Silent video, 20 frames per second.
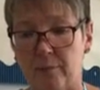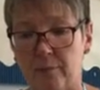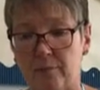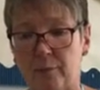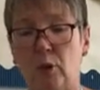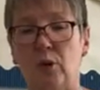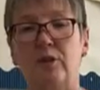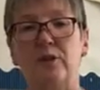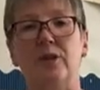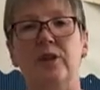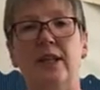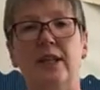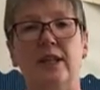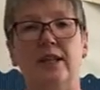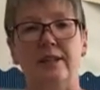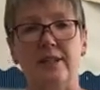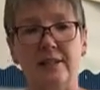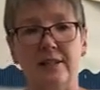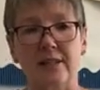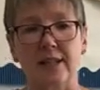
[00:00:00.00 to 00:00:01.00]
put
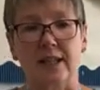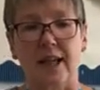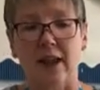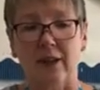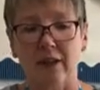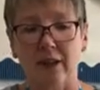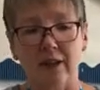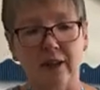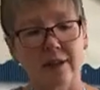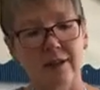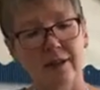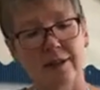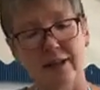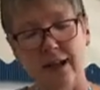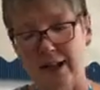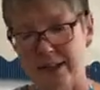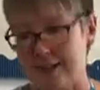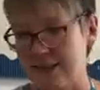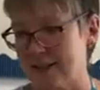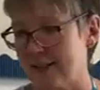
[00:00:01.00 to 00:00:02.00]
things together,
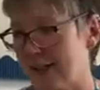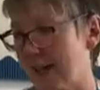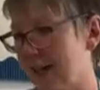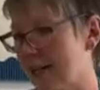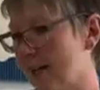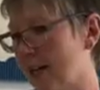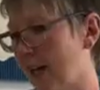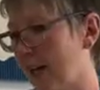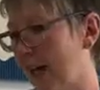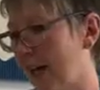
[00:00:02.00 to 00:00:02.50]
as I said,